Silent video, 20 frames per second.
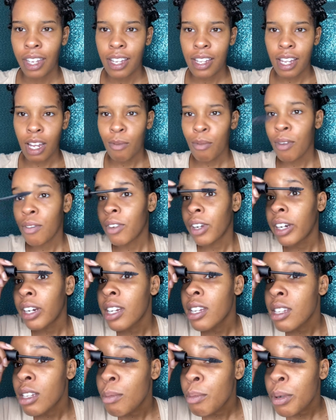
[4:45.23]
I'm a very
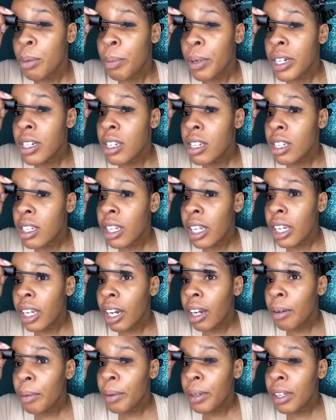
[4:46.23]
simple person. Like, I
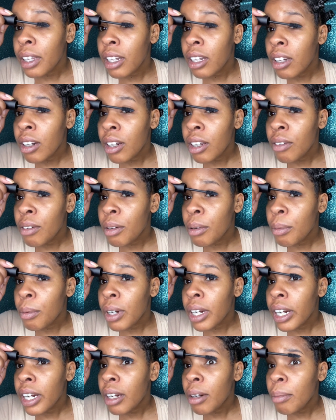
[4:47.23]
really don't even
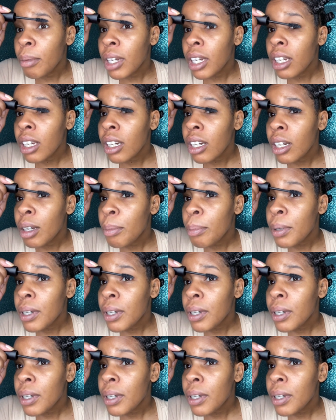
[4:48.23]
wear makeup.